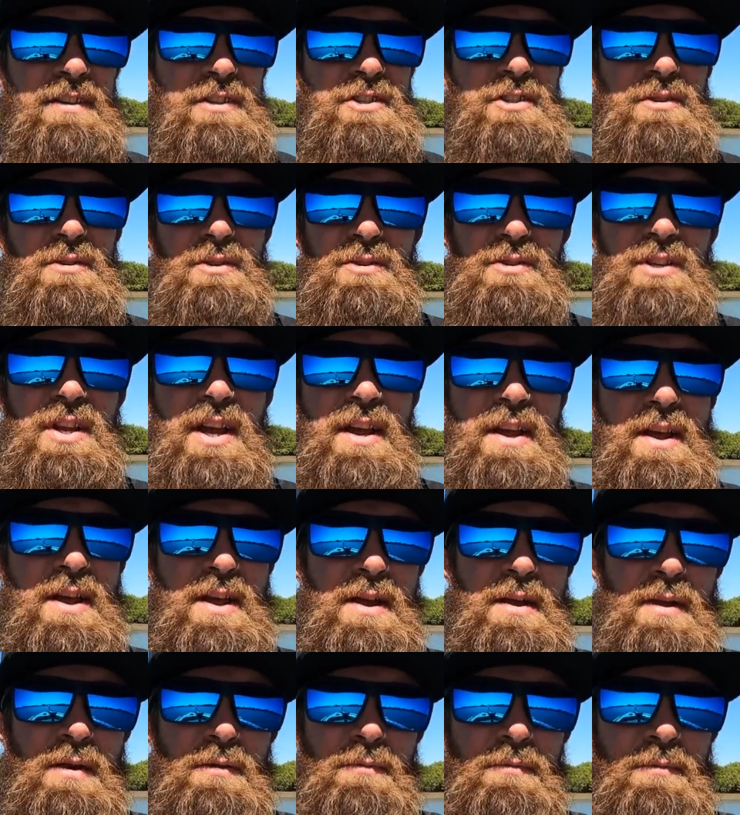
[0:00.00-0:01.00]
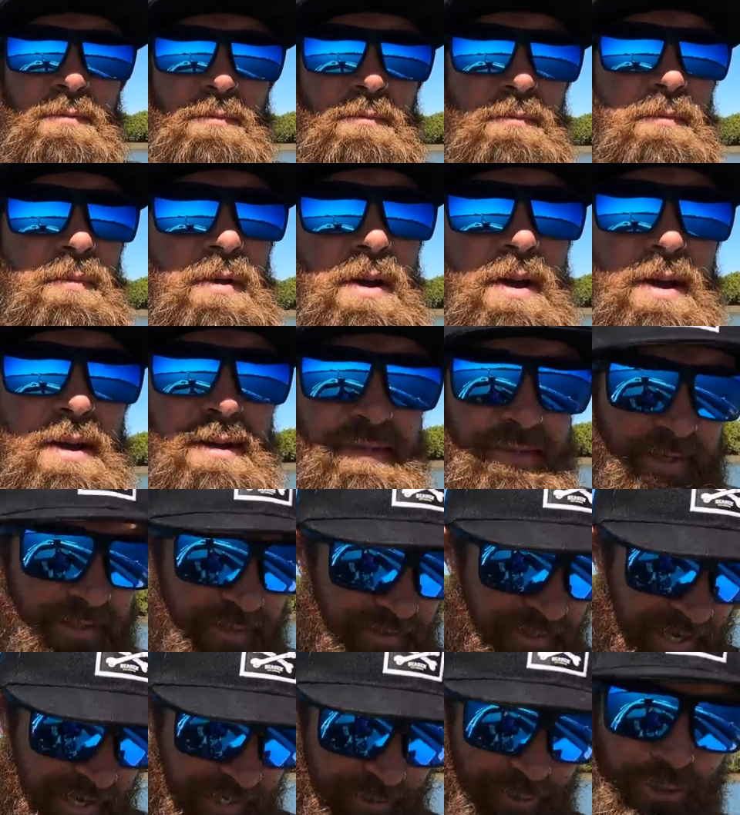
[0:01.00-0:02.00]
and she was,
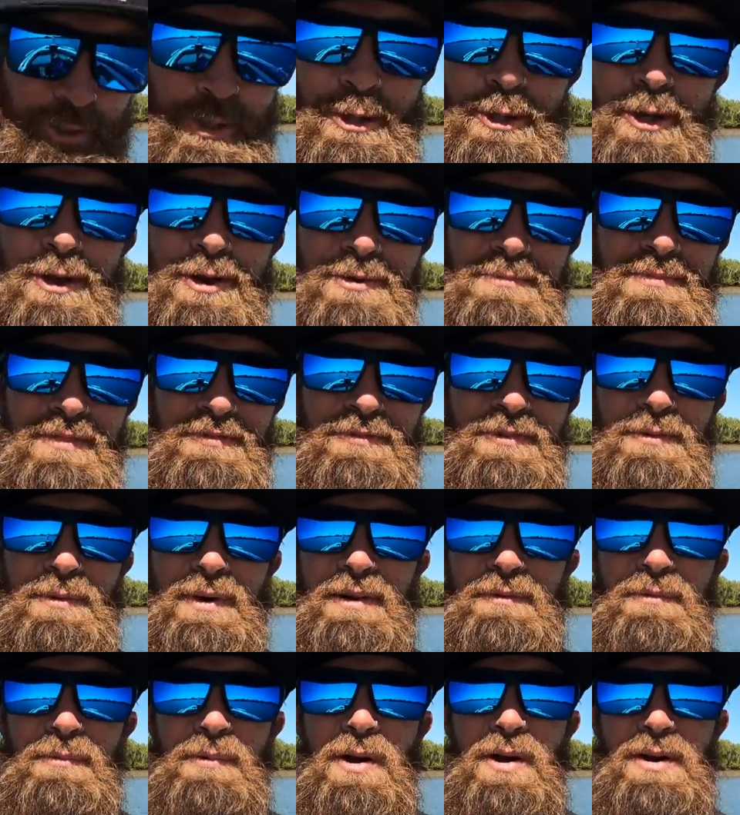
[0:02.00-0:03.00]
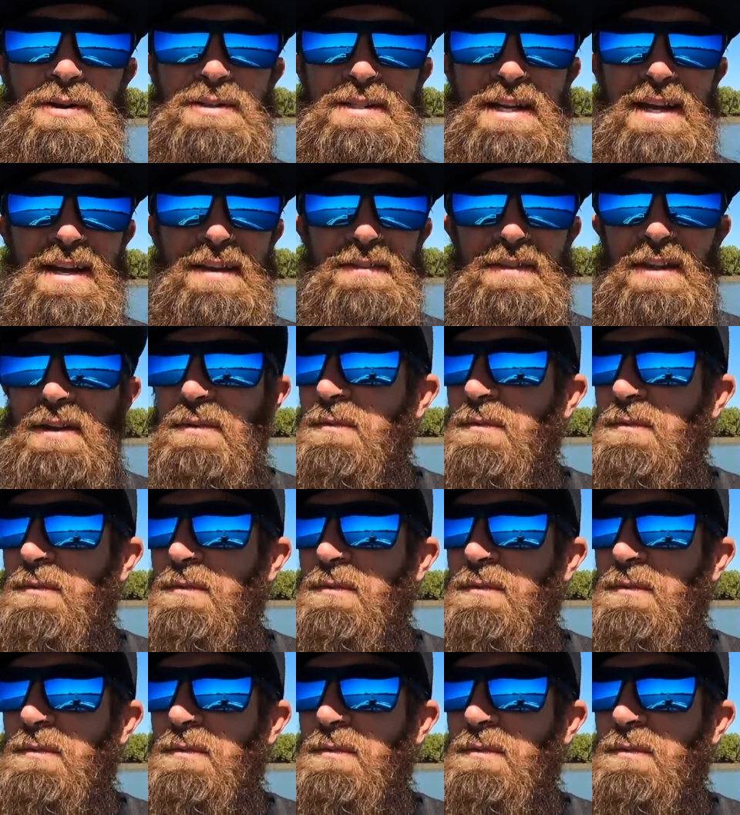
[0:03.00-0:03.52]
didn't take too long before we worked out